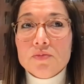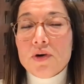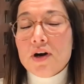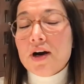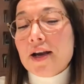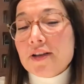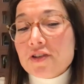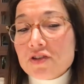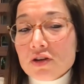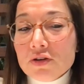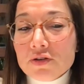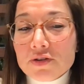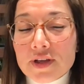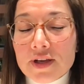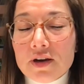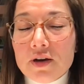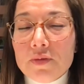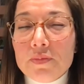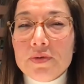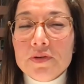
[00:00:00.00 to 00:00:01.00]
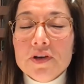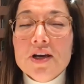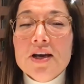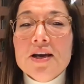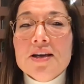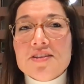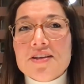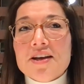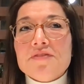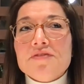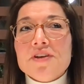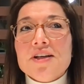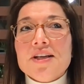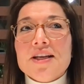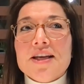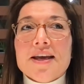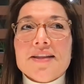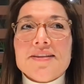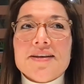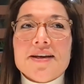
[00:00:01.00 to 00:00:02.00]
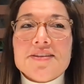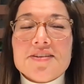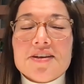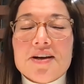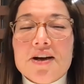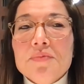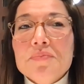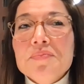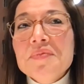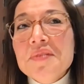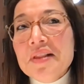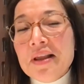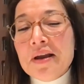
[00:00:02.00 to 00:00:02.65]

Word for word: Well, I had to look that up, definitely at that time,